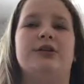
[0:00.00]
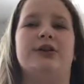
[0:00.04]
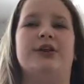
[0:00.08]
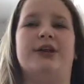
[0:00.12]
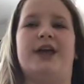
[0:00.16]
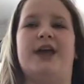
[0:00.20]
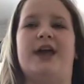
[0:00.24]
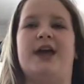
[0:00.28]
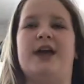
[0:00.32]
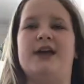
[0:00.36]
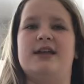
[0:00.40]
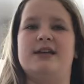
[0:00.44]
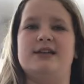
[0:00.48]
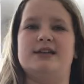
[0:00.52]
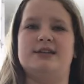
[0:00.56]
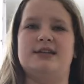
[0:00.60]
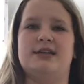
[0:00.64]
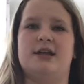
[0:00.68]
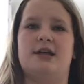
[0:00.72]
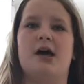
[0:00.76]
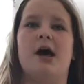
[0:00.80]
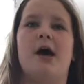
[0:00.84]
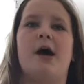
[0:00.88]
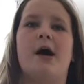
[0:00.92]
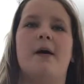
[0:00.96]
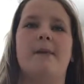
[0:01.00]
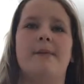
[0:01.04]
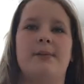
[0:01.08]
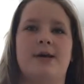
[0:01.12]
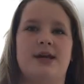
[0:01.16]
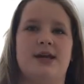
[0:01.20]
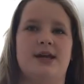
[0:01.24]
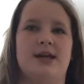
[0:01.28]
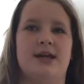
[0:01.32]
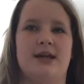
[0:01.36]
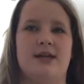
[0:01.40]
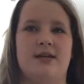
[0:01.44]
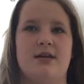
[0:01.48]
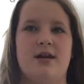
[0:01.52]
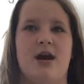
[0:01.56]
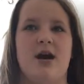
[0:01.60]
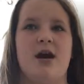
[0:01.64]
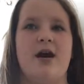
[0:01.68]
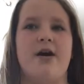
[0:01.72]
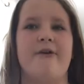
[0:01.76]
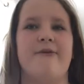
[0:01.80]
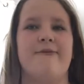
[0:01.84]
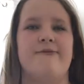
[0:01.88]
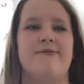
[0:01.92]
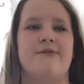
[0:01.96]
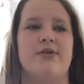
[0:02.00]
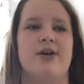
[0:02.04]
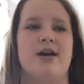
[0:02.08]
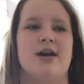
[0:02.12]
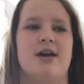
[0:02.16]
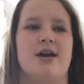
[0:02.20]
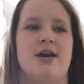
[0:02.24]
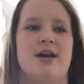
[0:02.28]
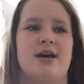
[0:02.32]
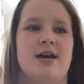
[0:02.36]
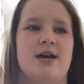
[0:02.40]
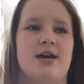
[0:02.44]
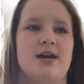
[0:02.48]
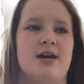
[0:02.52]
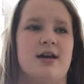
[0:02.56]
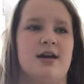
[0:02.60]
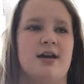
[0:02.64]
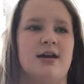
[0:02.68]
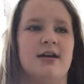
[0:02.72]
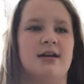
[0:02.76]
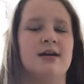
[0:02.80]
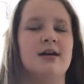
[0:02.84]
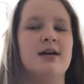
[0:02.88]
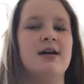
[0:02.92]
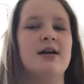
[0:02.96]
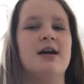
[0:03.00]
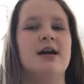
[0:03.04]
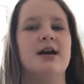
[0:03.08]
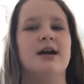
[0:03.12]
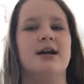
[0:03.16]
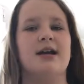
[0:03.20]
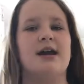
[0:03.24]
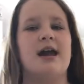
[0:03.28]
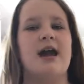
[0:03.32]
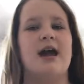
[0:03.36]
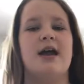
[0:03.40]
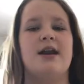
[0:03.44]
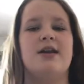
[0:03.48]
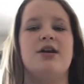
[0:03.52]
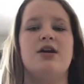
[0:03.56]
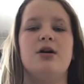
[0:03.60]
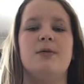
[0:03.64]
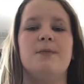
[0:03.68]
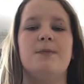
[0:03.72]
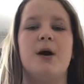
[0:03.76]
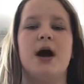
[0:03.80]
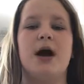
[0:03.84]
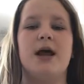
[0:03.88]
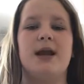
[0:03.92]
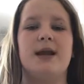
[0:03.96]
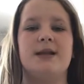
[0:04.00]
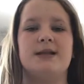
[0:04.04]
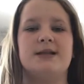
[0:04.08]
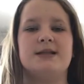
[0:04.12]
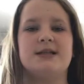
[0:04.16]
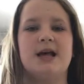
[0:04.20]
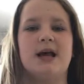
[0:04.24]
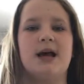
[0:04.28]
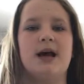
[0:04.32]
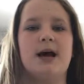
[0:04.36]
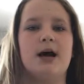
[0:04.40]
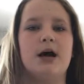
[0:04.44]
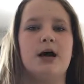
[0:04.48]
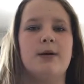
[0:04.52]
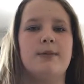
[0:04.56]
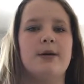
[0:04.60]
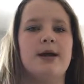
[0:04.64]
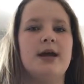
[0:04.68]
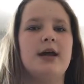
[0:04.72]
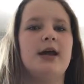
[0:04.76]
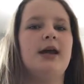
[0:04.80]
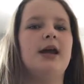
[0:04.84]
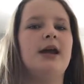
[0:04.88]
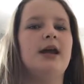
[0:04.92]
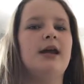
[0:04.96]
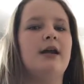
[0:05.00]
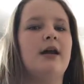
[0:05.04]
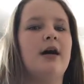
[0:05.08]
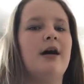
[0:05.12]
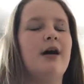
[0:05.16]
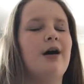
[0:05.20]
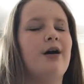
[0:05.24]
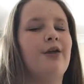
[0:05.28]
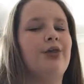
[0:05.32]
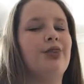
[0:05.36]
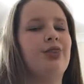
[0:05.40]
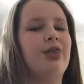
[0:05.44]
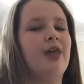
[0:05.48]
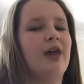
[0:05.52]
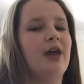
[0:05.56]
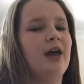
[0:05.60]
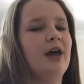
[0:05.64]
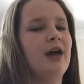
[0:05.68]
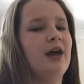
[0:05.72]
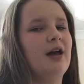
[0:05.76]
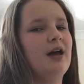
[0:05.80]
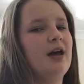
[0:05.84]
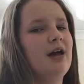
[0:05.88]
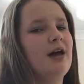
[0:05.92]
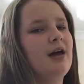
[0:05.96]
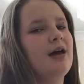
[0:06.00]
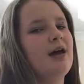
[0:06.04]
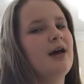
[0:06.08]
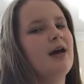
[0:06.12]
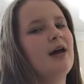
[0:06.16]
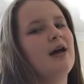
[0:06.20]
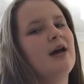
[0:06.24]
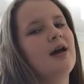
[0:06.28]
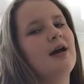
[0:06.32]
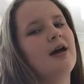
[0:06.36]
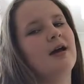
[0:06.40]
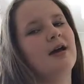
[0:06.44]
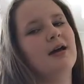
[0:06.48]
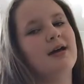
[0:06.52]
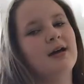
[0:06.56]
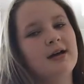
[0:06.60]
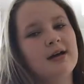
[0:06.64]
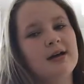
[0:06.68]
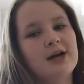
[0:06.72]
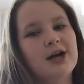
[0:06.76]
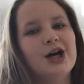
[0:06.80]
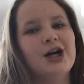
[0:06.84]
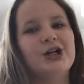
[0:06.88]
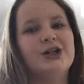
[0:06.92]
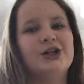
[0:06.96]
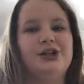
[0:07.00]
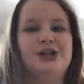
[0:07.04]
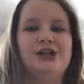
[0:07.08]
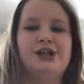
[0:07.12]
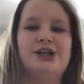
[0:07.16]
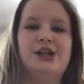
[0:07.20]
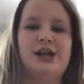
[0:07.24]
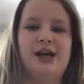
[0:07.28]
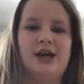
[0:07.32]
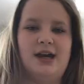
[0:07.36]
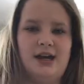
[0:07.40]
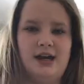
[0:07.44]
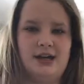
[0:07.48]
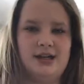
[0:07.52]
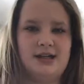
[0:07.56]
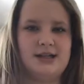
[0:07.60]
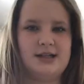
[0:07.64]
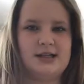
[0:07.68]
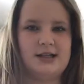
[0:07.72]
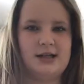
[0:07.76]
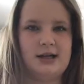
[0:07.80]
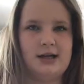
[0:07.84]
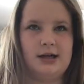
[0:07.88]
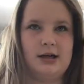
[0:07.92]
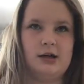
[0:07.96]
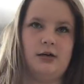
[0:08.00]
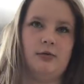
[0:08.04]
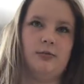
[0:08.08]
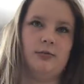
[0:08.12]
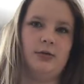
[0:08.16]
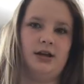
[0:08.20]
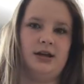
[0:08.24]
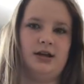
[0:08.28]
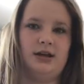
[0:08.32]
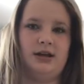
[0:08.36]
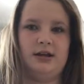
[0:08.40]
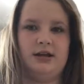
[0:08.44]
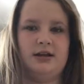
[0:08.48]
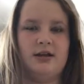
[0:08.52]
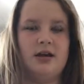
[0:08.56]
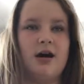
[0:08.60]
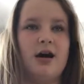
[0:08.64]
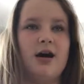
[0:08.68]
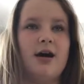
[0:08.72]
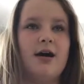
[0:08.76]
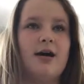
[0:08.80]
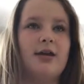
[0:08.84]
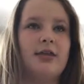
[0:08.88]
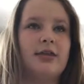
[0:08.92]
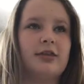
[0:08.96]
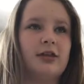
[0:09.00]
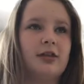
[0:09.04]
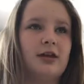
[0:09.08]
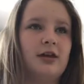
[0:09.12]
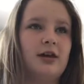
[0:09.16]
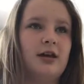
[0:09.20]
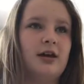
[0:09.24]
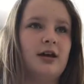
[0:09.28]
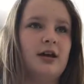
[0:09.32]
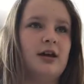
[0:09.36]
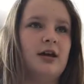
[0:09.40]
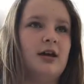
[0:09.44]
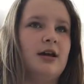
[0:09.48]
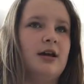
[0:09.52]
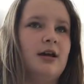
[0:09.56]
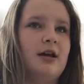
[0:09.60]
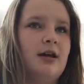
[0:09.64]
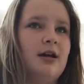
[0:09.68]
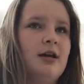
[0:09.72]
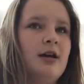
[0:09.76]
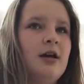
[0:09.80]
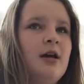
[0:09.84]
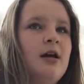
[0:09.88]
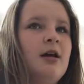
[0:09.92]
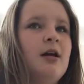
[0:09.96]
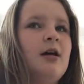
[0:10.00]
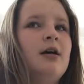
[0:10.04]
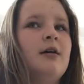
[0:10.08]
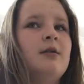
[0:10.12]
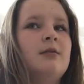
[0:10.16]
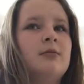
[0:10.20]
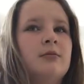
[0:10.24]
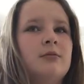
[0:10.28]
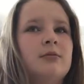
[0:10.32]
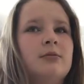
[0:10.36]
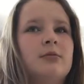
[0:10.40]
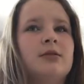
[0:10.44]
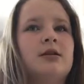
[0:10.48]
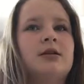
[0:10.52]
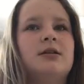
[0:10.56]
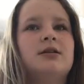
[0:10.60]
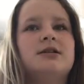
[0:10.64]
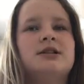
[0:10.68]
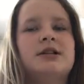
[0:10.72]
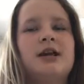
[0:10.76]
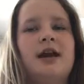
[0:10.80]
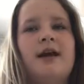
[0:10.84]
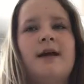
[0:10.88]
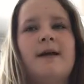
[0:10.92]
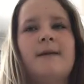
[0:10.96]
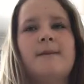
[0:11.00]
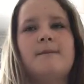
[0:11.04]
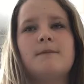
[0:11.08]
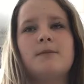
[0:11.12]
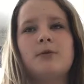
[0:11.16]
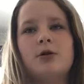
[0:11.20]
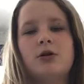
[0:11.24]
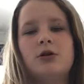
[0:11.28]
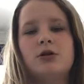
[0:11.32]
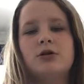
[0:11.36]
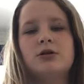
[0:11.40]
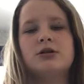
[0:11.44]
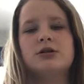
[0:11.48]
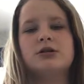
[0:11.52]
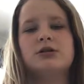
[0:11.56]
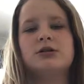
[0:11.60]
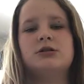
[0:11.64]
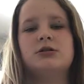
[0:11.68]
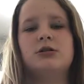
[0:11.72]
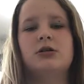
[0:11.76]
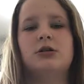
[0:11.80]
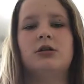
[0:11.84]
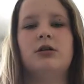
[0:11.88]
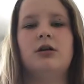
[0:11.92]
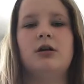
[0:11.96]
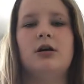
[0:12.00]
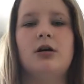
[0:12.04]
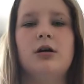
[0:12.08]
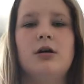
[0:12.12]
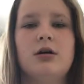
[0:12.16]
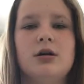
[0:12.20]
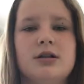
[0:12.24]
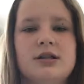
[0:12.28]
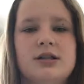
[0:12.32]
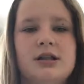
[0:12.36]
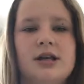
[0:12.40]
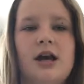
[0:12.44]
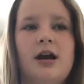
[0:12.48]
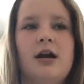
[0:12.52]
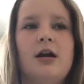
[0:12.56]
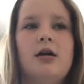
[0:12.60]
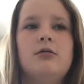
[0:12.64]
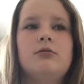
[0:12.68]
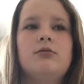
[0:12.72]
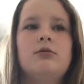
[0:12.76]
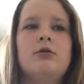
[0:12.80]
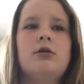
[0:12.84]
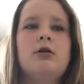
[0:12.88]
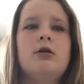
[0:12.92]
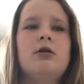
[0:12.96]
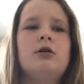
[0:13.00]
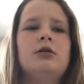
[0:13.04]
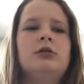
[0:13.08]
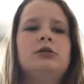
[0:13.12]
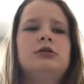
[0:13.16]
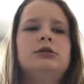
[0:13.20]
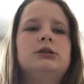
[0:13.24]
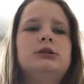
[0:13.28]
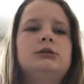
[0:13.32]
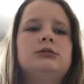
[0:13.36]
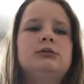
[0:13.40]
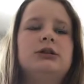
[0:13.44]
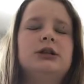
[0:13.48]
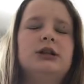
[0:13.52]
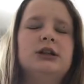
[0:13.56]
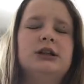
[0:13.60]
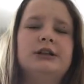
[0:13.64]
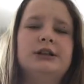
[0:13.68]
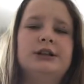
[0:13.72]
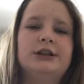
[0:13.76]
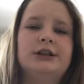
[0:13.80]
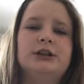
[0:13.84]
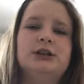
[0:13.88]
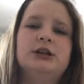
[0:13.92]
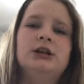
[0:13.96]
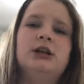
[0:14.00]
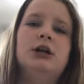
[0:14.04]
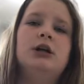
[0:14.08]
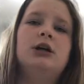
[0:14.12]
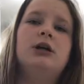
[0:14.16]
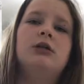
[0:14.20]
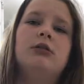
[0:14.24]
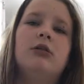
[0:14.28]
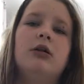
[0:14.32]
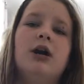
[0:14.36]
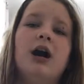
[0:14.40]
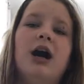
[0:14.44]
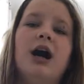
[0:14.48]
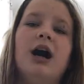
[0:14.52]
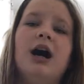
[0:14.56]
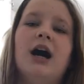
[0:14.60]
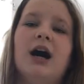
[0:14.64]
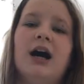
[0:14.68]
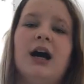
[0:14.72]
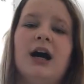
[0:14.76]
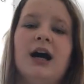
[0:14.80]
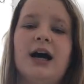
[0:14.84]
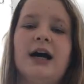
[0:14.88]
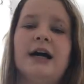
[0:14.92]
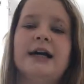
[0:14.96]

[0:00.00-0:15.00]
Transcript: You can't tell me nothing. Can nobody tell me nothing? You can't tell me nothing. Mm, take horse to the old town road and gonna ride